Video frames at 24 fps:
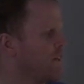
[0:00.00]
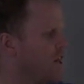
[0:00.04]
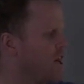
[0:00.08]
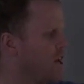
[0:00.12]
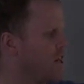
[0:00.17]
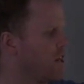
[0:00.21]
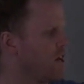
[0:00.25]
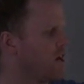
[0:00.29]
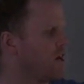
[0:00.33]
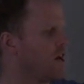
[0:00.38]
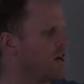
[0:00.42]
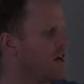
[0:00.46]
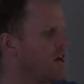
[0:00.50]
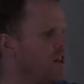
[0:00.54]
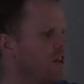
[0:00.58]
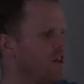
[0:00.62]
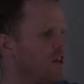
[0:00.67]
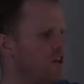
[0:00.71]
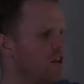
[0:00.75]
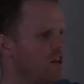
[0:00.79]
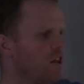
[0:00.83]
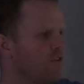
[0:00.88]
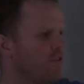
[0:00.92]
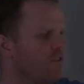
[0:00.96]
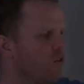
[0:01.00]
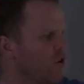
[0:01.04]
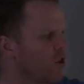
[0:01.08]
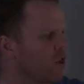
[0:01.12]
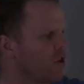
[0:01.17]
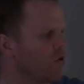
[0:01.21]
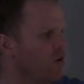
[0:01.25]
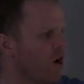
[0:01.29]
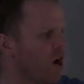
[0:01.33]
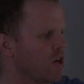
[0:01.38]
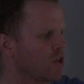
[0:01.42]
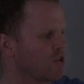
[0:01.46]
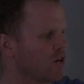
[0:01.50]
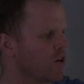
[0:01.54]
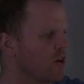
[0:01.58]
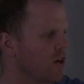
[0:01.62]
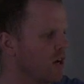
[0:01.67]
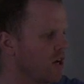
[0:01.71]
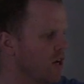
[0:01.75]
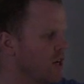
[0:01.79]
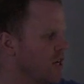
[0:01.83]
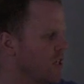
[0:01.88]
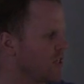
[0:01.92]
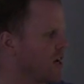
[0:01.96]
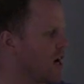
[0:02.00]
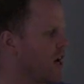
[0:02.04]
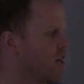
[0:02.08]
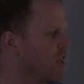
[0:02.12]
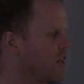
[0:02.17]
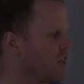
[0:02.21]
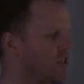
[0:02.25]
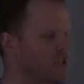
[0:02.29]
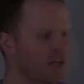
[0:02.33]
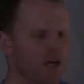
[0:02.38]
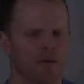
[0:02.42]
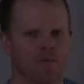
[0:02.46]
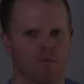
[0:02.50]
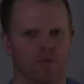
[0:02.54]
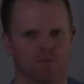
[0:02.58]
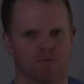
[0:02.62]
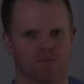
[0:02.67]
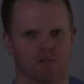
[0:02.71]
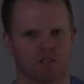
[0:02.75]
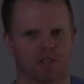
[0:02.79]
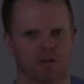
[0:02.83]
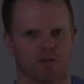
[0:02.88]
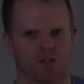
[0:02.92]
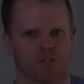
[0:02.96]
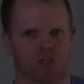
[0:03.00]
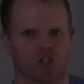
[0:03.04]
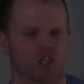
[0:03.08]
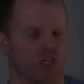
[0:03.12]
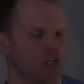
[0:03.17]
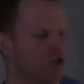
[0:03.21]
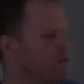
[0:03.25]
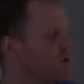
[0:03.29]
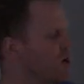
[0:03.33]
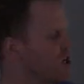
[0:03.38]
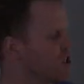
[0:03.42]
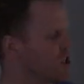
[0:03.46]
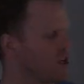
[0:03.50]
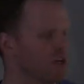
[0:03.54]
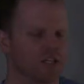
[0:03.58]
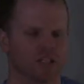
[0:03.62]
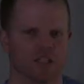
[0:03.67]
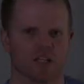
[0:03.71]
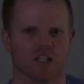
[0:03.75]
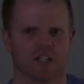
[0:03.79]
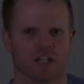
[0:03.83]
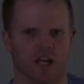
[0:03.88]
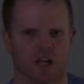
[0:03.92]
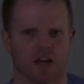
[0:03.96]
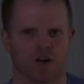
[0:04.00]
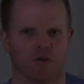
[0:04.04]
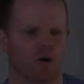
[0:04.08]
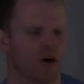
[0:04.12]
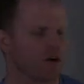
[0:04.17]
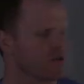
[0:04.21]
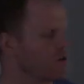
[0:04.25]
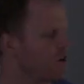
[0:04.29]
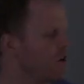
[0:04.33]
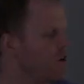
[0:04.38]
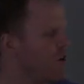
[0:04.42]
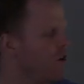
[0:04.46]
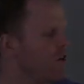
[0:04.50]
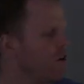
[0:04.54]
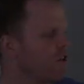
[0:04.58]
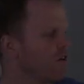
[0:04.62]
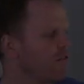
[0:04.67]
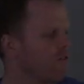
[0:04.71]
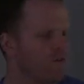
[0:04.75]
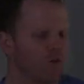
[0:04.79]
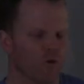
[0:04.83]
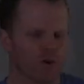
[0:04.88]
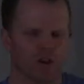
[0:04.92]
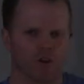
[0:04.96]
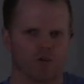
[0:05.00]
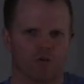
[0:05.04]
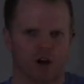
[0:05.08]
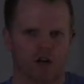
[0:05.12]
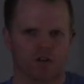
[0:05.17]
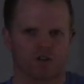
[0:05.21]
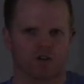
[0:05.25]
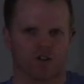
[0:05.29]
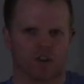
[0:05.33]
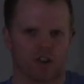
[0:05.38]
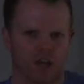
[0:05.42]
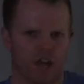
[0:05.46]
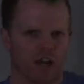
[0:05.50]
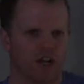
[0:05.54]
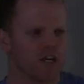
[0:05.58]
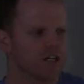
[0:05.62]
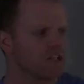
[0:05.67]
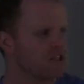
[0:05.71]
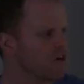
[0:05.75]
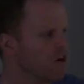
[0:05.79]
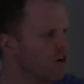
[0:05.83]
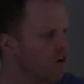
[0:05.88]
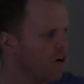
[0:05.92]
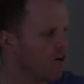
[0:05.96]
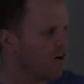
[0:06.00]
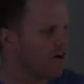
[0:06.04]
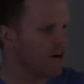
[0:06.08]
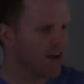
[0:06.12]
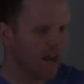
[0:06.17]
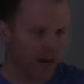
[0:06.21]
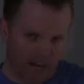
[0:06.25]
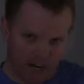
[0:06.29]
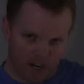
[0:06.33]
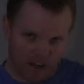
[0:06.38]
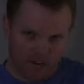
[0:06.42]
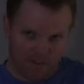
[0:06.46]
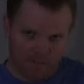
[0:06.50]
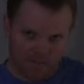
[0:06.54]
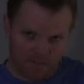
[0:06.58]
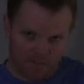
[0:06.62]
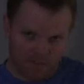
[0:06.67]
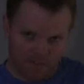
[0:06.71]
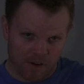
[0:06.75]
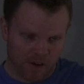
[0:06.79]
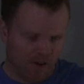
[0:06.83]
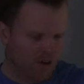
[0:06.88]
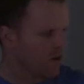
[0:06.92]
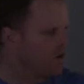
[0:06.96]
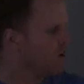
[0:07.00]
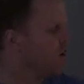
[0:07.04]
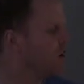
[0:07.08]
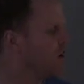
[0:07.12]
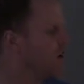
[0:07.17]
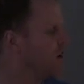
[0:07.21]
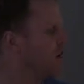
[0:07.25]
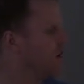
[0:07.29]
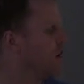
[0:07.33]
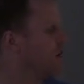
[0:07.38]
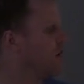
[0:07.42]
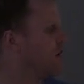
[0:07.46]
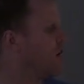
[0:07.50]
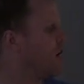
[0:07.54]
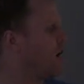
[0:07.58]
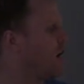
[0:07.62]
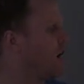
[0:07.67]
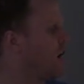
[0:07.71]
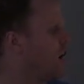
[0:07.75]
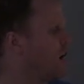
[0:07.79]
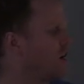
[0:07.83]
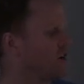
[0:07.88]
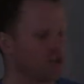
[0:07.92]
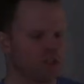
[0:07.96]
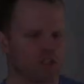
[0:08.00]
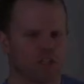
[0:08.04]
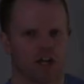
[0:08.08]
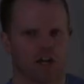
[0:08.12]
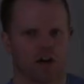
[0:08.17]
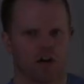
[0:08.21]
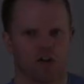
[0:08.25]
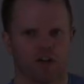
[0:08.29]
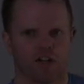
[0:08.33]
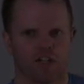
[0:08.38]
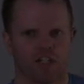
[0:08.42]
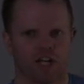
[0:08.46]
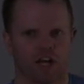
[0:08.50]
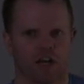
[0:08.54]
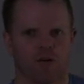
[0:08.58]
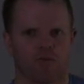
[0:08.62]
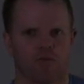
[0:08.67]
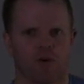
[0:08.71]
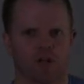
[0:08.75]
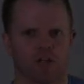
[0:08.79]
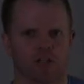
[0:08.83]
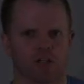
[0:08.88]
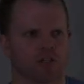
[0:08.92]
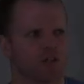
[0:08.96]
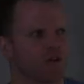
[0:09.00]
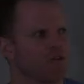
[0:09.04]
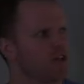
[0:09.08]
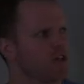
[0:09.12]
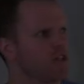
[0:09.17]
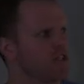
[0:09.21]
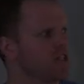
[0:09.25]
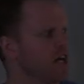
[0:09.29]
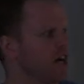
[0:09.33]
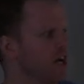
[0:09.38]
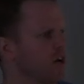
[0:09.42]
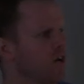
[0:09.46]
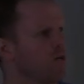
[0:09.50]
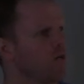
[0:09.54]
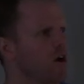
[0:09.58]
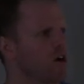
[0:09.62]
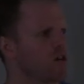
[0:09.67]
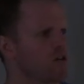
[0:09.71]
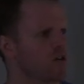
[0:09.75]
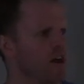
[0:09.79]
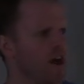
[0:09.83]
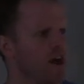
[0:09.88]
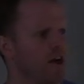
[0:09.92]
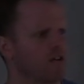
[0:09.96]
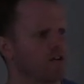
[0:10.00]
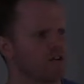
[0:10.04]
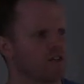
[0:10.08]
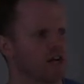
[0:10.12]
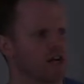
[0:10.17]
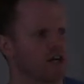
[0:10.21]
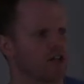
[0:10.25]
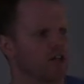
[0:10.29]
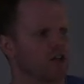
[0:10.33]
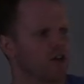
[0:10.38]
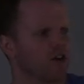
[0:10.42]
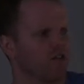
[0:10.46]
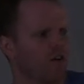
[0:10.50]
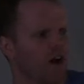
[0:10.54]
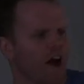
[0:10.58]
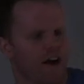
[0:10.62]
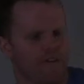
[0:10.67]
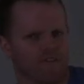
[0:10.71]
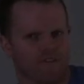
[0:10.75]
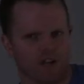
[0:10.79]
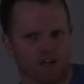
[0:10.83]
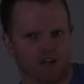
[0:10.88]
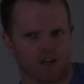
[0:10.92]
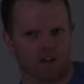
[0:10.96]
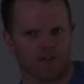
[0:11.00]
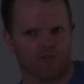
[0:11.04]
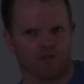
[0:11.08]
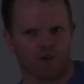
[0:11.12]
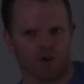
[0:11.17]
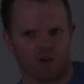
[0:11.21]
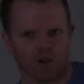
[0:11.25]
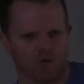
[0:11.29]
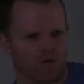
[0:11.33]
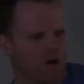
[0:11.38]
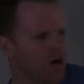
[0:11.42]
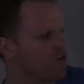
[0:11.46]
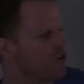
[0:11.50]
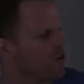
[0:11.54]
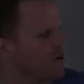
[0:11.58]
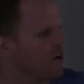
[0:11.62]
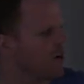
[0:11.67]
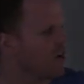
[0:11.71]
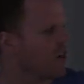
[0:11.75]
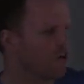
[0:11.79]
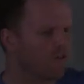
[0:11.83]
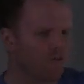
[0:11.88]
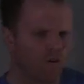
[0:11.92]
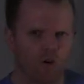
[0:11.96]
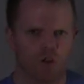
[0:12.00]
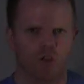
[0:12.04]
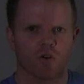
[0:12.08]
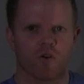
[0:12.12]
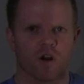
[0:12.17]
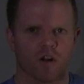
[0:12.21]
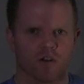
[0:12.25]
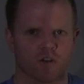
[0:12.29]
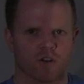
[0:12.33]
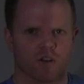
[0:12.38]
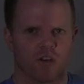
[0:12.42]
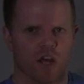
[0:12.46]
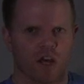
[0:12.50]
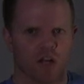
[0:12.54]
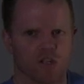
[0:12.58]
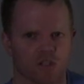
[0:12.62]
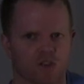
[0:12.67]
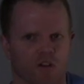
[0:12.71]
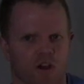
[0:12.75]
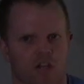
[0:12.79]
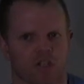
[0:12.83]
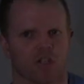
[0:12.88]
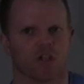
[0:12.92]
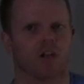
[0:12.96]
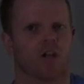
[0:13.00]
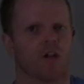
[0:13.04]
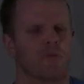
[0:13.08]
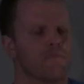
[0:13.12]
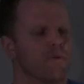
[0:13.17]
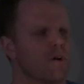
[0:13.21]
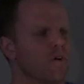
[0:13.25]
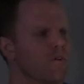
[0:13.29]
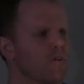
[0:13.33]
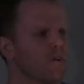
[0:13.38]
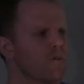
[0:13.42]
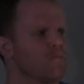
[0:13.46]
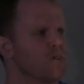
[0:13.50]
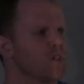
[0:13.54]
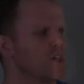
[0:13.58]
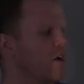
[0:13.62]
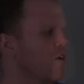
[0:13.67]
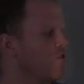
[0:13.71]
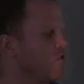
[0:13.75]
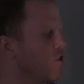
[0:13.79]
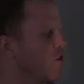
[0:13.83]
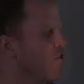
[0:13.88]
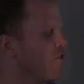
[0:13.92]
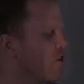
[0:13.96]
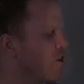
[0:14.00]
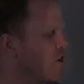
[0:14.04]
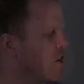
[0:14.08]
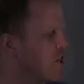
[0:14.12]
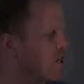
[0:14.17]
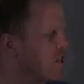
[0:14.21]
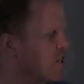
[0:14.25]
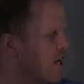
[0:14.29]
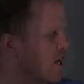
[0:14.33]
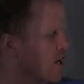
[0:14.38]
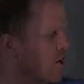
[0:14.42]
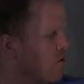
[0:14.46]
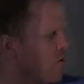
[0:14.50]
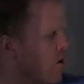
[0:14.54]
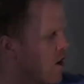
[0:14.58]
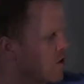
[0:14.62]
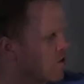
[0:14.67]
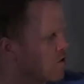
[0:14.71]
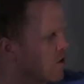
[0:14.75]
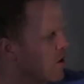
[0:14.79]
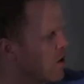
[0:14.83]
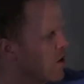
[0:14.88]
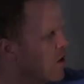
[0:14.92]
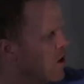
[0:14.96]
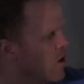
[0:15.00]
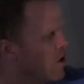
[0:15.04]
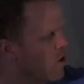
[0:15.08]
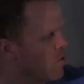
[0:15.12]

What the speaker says: And then the fourth quadrant is kind of the same situation as the second quadrant. All the fourth quadrant thetas are negative, just like all the second ones. So the second quadrant angles actually graphed into the fourth quadrant, and the fourth quadrant thetas are actually going to mirror themselves over into the second quadrant.